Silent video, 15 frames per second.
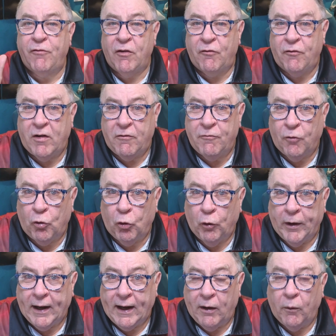
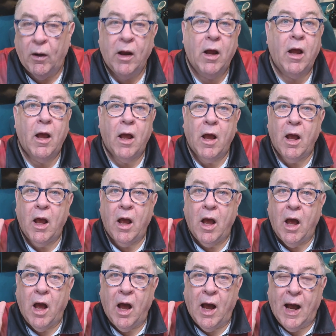54 now.
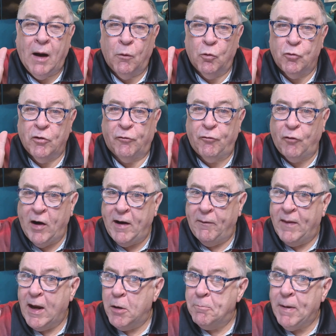I was
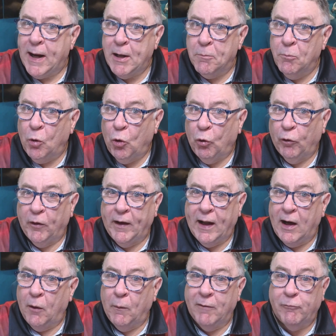afraid they'd paid more than
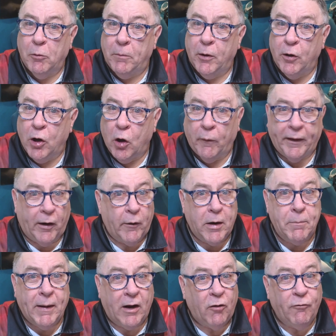that, however, but no, they
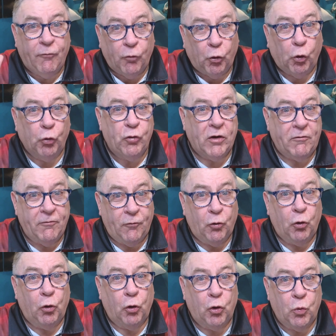only paid
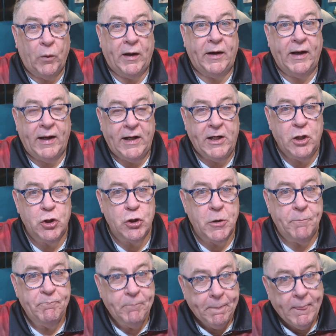44 quid each.
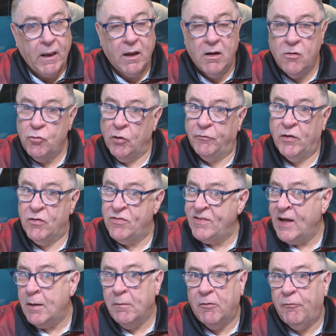So if you
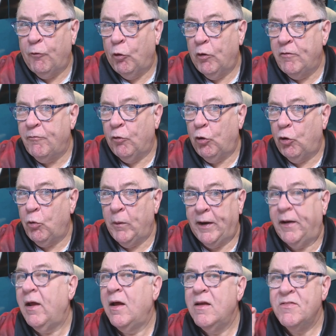see them at 44
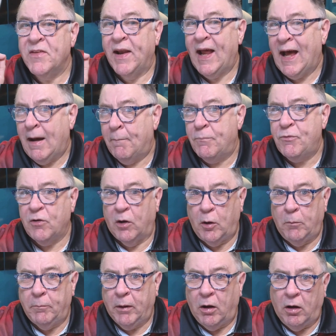quid, it's an
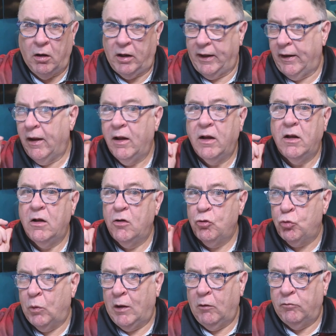absolute bargain.
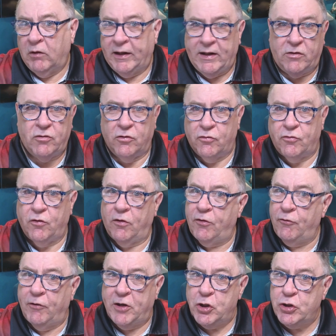12 litres,
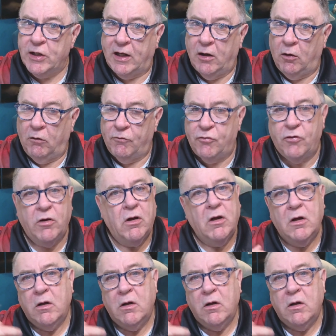3 shelves,